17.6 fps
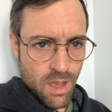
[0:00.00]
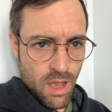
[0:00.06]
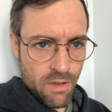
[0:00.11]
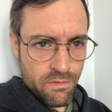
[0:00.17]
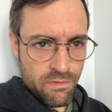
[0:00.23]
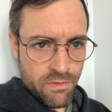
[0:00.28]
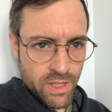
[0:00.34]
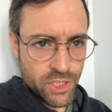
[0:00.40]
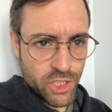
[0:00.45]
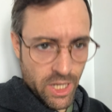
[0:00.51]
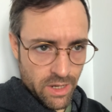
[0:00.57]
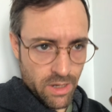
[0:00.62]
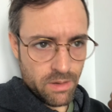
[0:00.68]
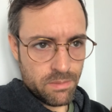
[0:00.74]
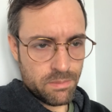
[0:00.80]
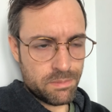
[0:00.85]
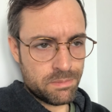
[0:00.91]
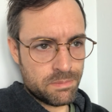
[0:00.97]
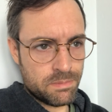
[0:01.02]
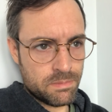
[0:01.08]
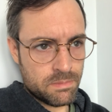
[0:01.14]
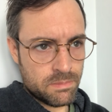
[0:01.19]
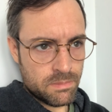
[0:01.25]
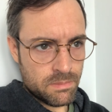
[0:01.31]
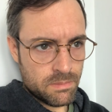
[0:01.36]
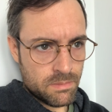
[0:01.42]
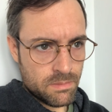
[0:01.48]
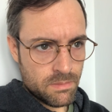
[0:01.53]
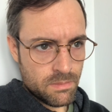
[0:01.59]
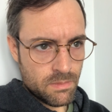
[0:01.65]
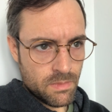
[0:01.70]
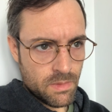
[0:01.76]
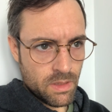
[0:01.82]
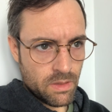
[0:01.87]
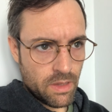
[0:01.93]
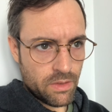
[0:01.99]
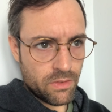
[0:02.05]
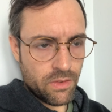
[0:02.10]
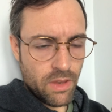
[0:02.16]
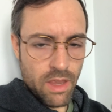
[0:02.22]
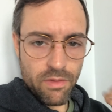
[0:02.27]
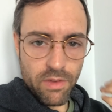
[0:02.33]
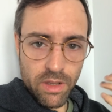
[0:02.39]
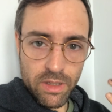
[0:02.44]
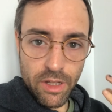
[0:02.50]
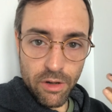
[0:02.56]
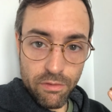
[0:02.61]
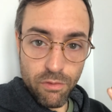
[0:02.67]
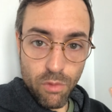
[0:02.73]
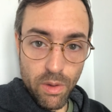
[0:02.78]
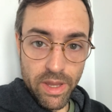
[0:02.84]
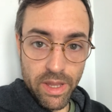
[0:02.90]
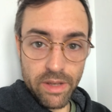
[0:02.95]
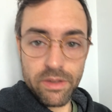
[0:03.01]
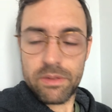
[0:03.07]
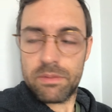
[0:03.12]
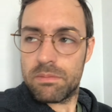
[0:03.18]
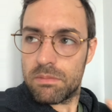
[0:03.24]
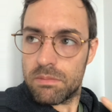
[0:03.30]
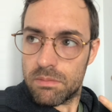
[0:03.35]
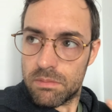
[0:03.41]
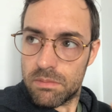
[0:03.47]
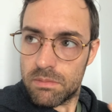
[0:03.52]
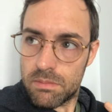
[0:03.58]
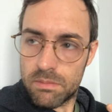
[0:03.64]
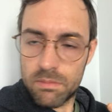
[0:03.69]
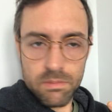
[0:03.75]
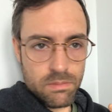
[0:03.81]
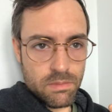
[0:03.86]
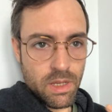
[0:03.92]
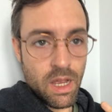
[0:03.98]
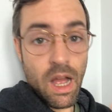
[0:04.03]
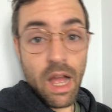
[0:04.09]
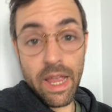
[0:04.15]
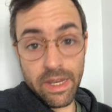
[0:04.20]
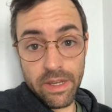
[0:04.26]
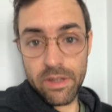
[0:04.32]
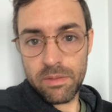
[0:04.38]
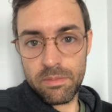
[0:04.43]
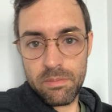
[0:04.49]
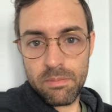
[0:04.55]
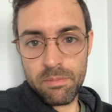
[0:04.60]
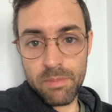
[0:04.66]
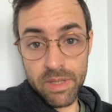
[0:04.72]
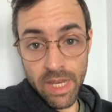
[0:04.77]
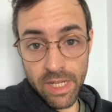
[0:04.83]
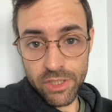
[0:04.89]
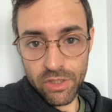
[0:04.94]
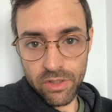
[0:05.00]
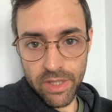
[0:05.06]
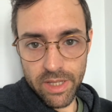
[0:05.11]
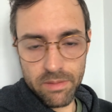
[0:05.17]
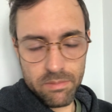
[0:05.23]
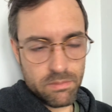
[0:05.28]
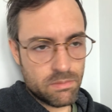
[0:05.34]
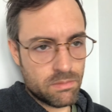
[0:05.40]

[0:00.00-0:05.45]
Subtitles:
a vision, let's say of a clairvoyant kind, potentially.